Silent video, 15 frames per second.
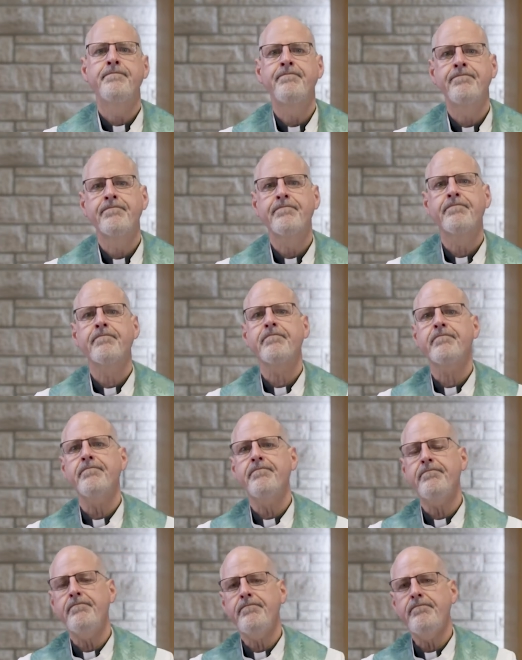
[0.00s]

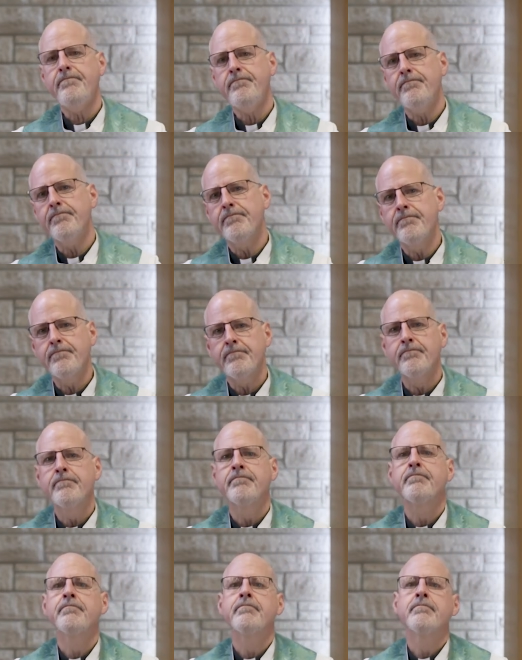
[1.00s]
No one is speaking in this clip.